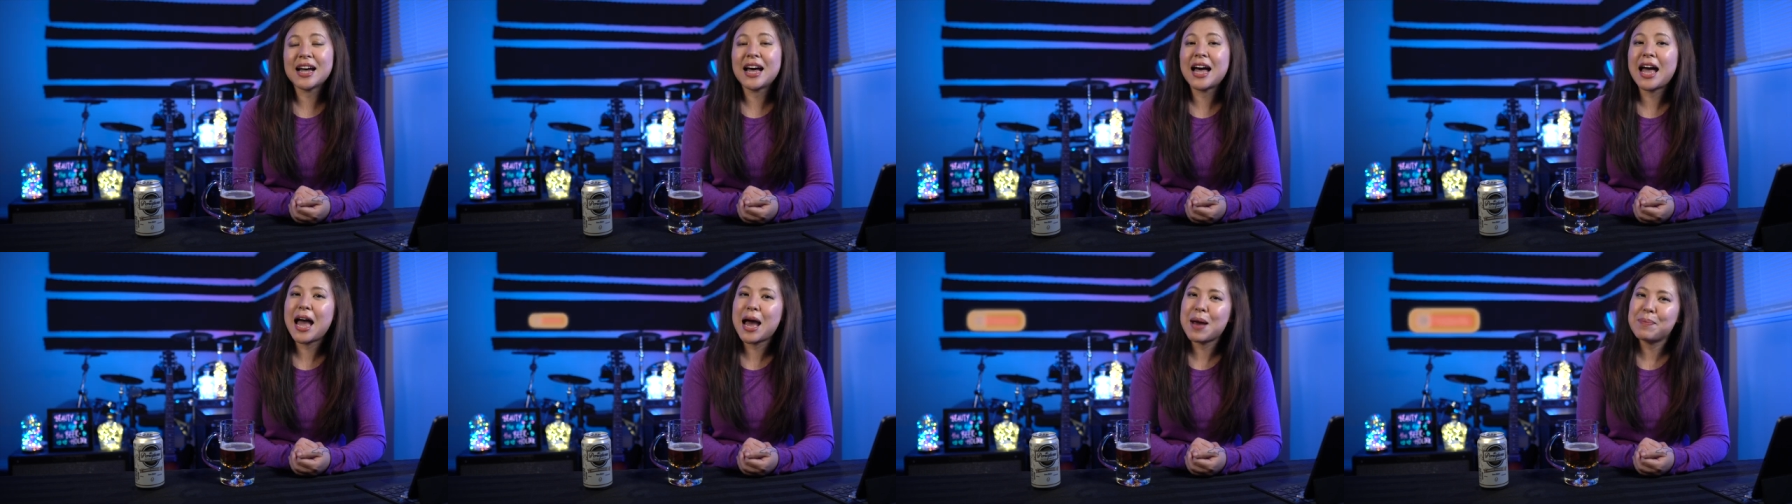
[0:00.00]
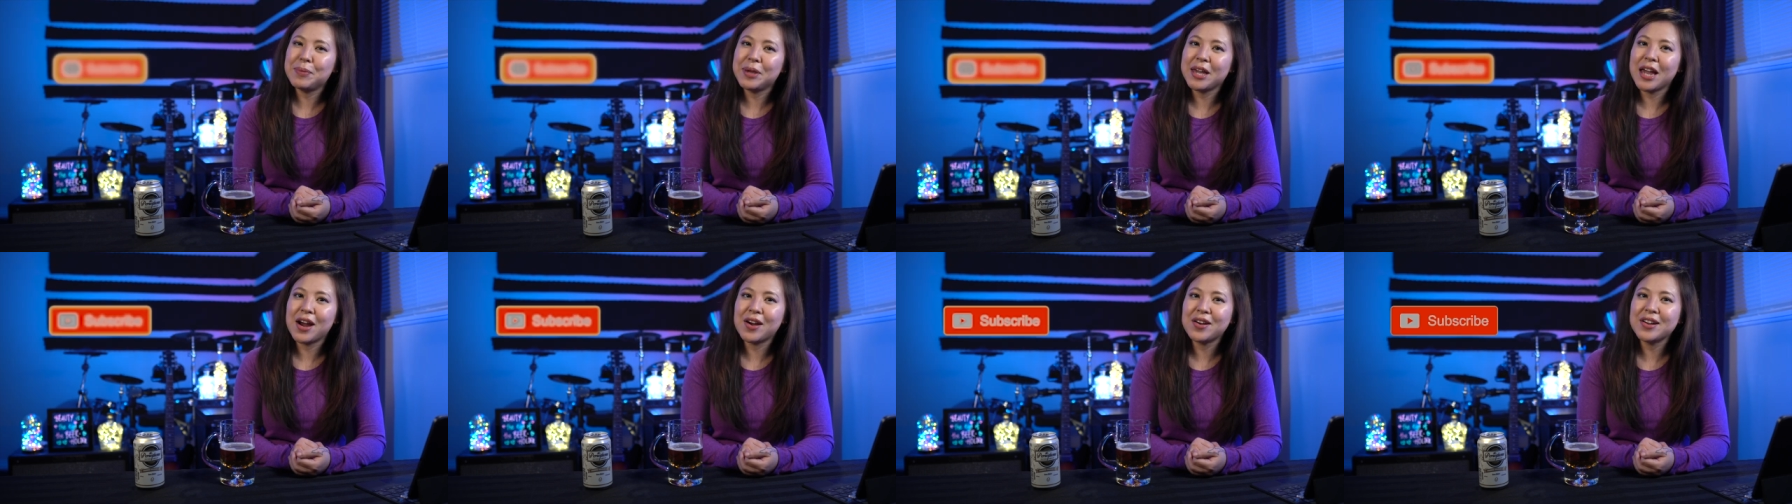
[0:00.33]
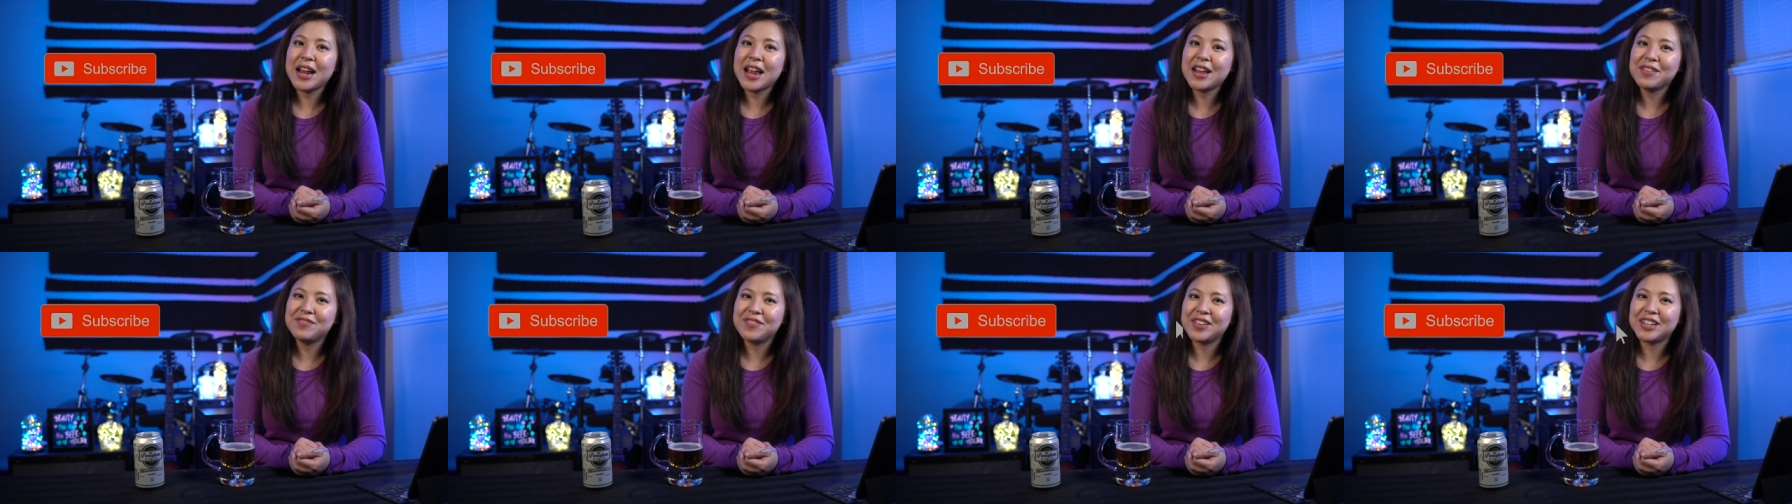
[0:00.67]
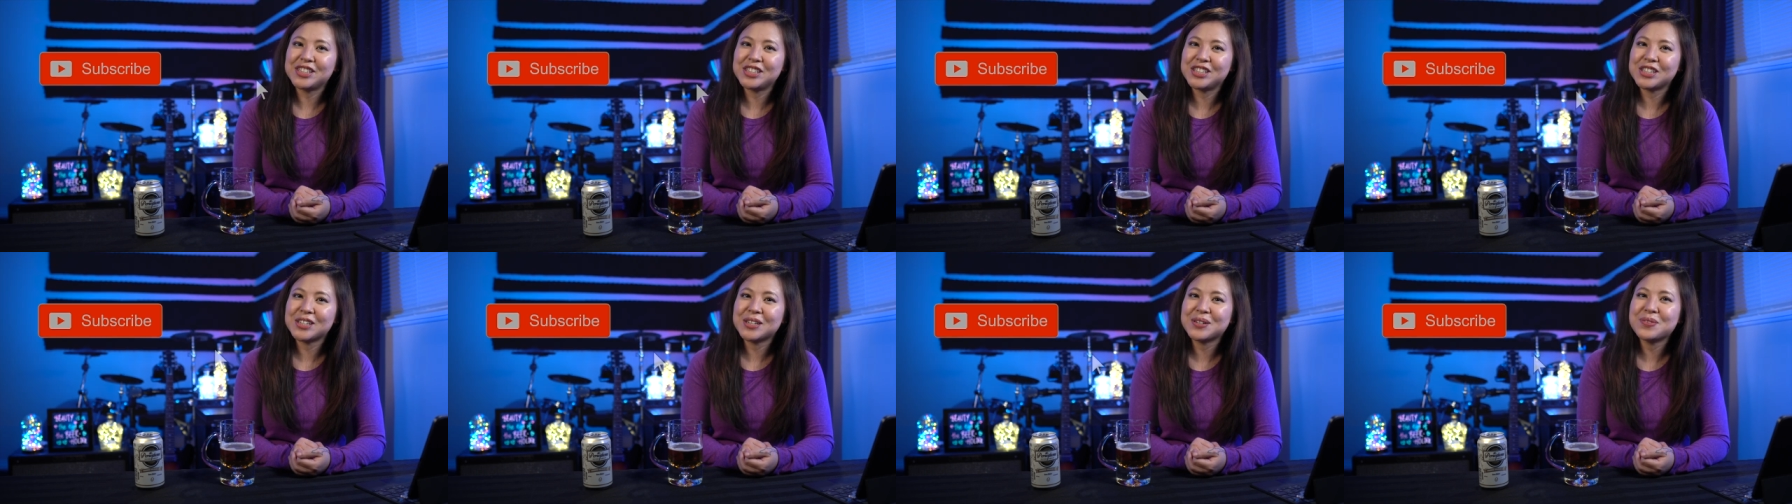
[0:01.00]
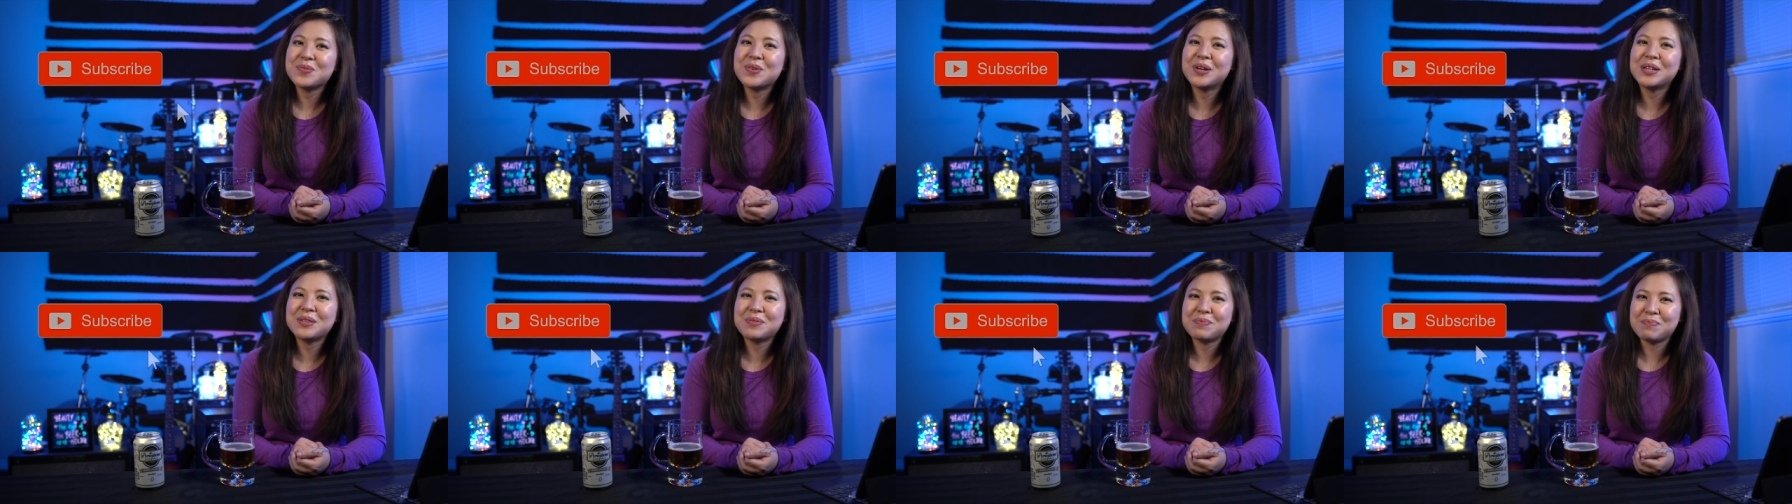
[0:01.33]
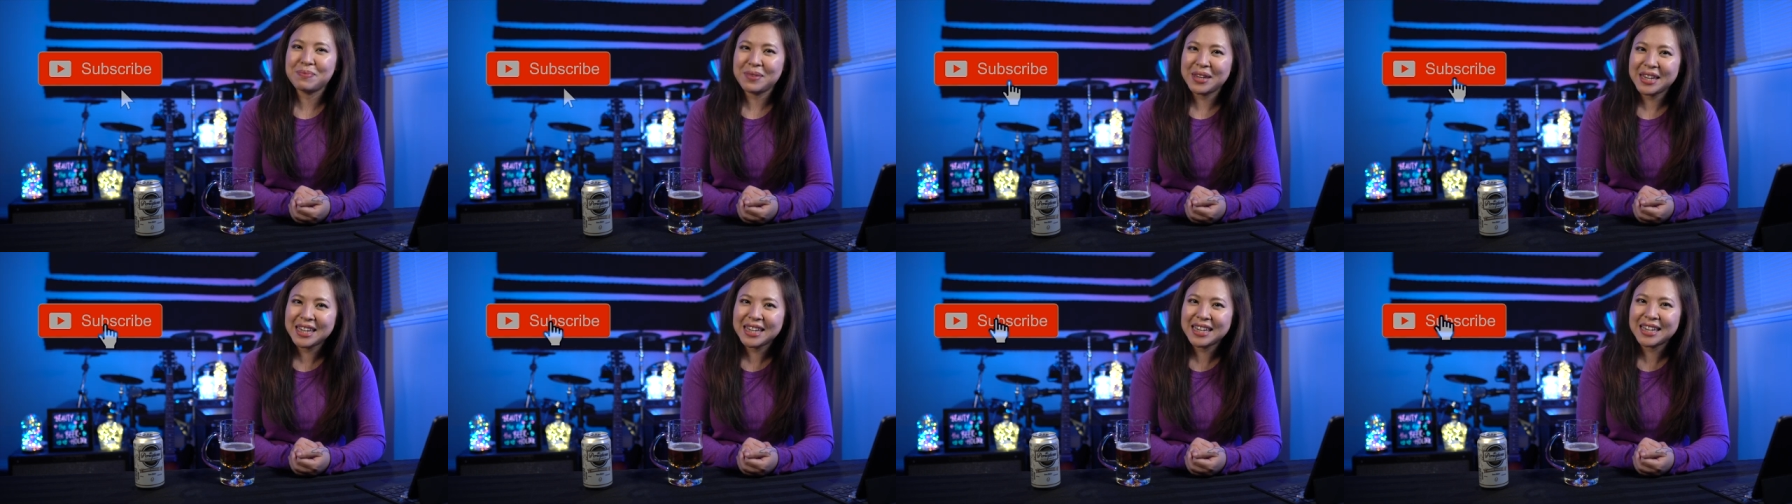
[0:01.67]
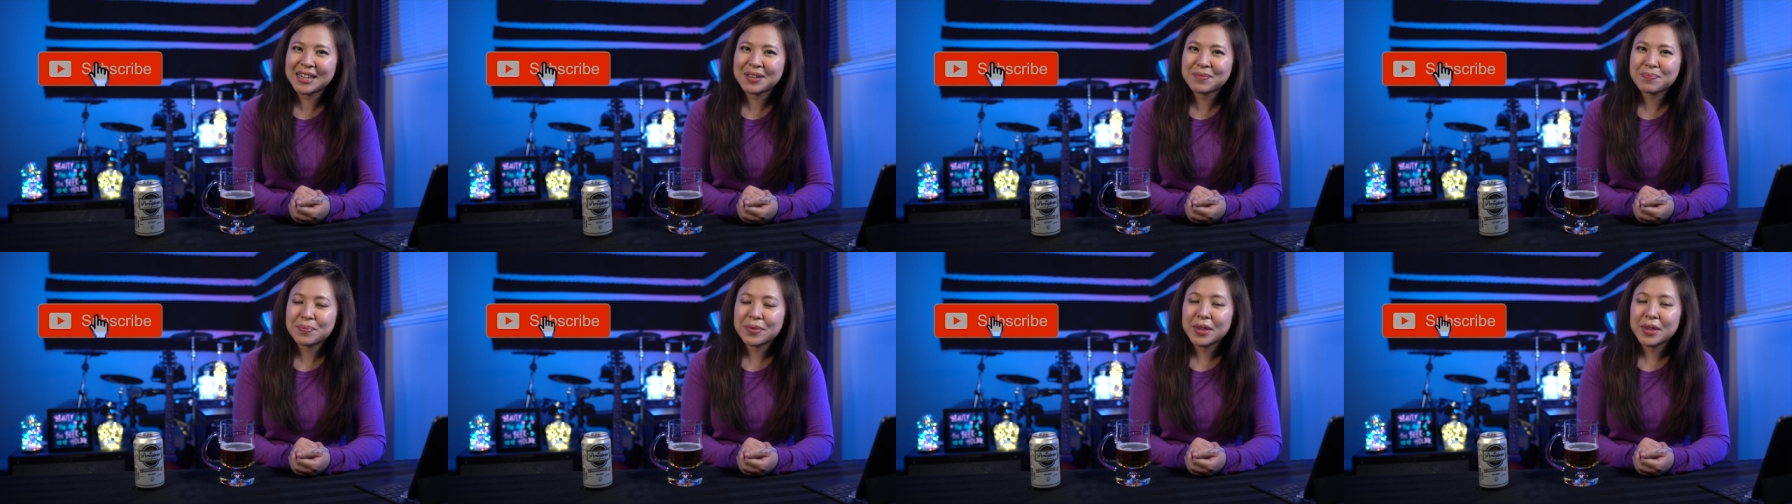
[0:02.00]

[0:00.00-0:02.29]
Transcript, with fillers: a happy hour adventure with me.